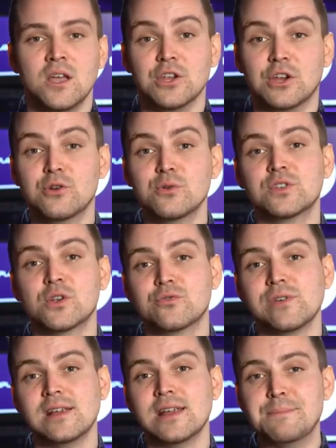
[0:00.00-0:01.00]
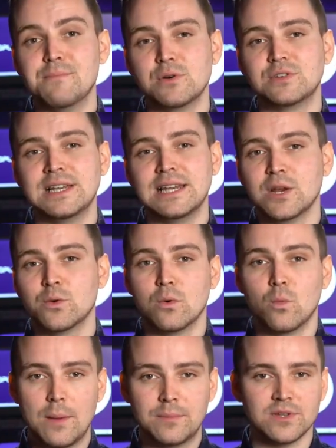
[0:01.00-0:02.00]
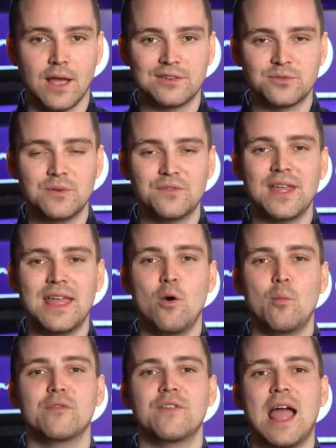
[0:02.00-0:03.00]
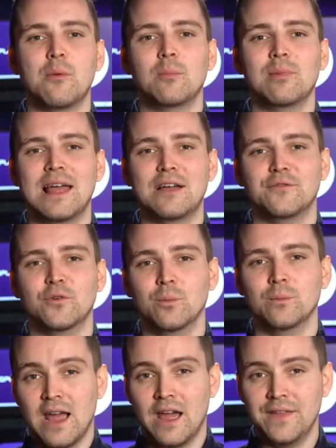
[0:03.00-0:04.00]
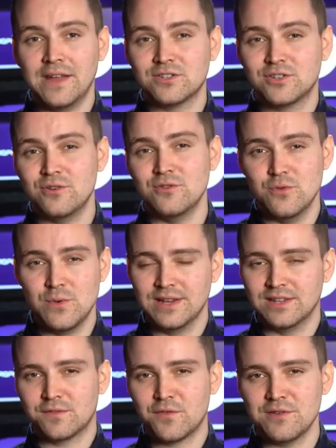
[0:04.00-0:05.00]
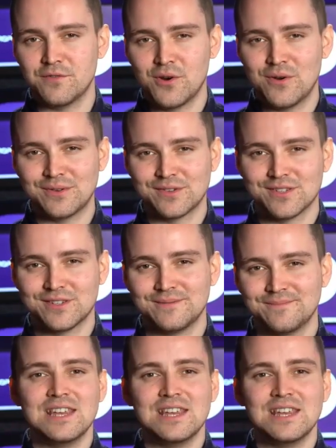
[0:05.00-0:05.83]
You can also create a multilingual website with the help of our platform, and that too is free of cost.